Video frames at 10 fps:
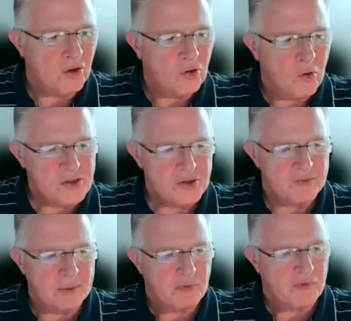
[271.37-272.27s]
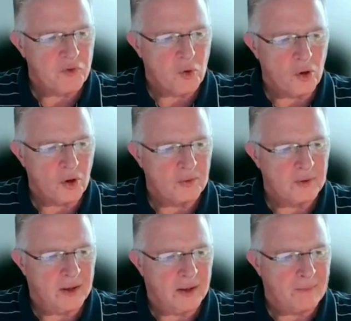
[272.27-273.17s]
Question number
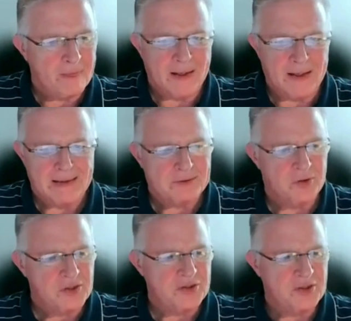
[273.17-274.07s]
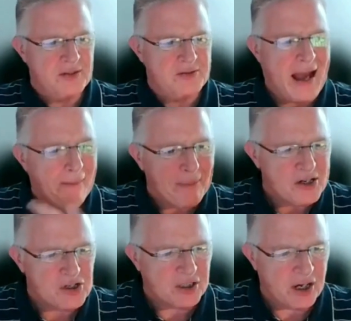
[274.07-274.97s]
4, Christie, is
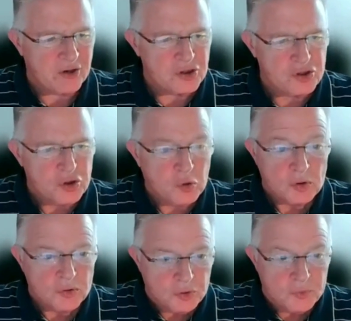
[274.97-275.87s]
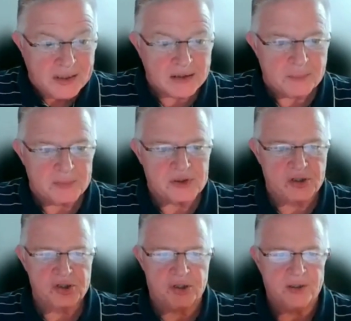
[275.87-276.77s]
outpatient care is uniquely
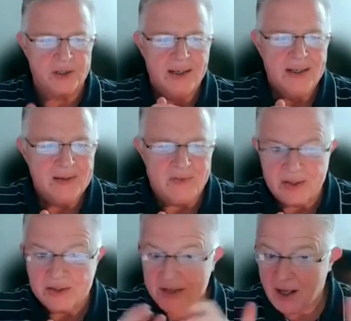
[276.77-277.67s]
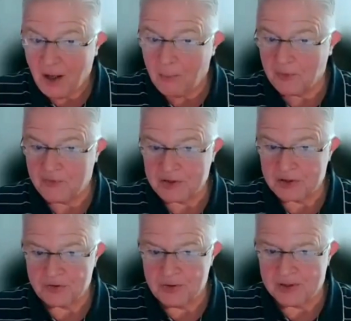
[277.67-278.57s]
positioned then to help with these
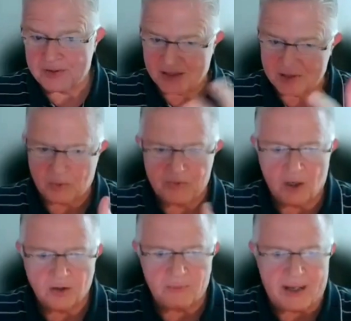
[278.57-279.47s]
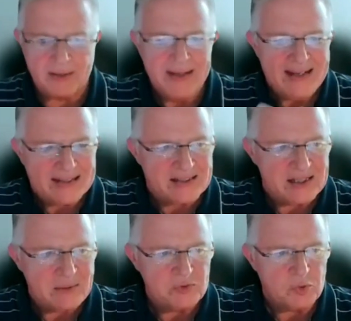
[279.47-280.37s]
trends, as we've talked about. It
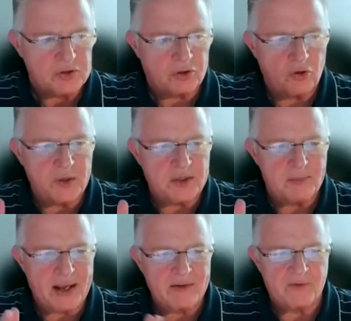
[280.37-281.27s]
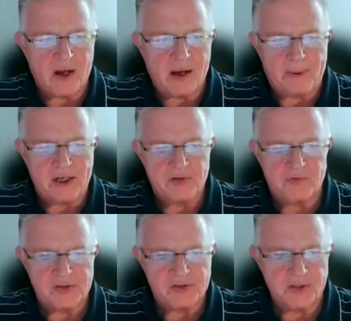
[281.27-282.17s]
seems with the growing demand for outpatient
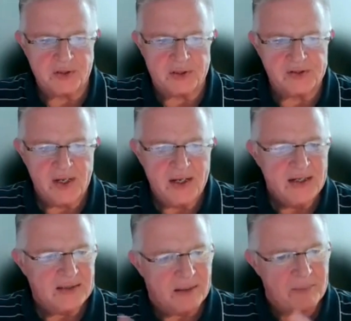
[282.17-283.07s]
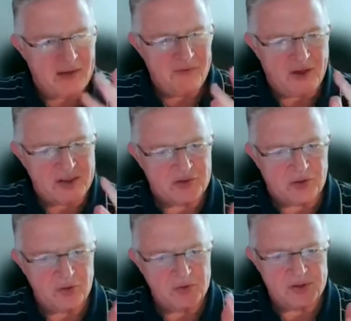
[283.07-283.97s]
facilities, they may face
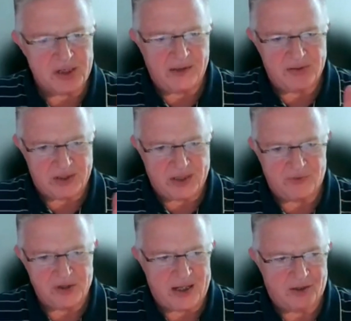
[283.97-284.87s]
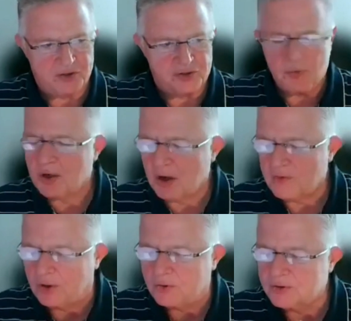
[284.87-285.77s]
their own set of challenges. What are
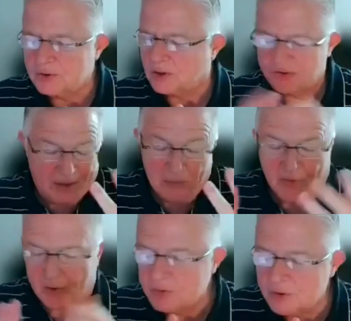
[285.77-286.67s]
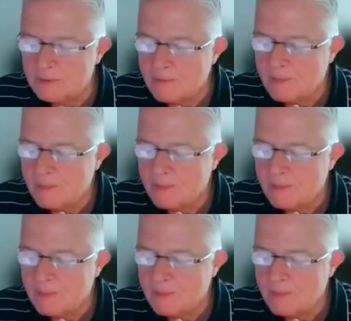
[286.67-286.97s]
those, or some of those?